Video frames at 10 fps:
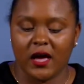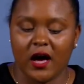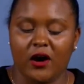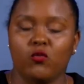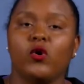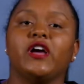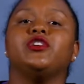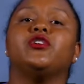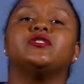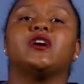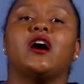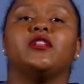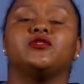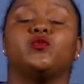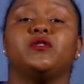what your
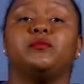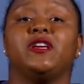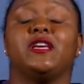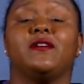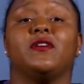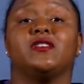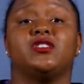dollars would be giving